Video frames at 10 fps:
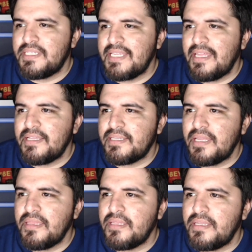They
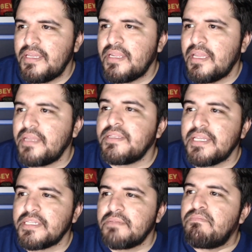said the DNA
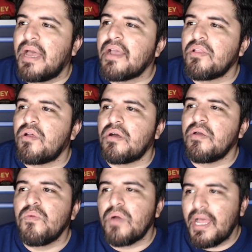test
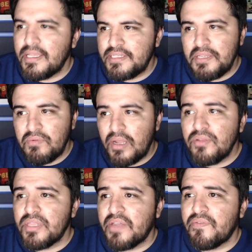backlog has
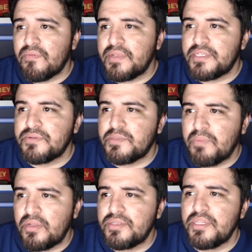derailed the government's
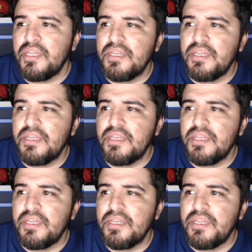response